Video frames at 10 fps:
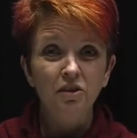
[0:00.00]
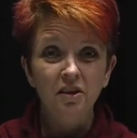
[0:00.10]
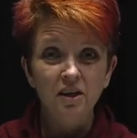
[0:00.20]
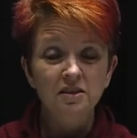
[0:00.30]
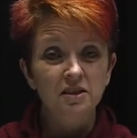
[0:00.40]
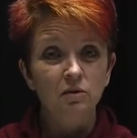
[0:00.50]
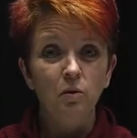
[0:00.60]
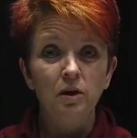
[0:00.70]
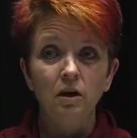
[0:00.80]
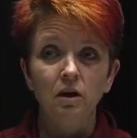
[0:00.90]
things that
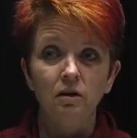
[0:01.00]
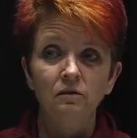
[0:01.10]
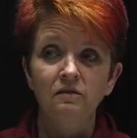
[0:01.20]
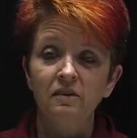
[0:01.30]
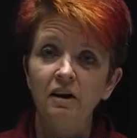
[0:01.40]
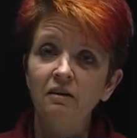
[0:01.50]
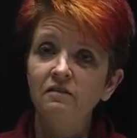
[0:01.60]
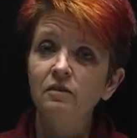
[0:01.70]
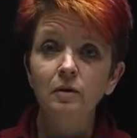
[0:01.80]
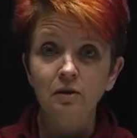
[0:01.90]
we are very
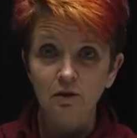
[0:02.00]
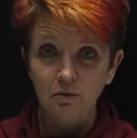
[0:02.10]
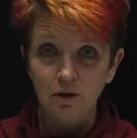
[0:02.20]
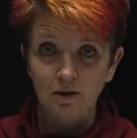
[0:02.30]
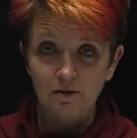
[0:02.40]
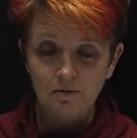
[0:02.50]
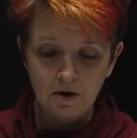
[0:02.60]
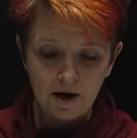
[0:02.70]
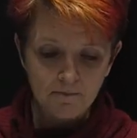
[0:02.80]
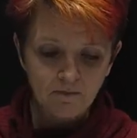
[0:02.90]
familiar with,
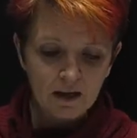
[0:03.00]
okay?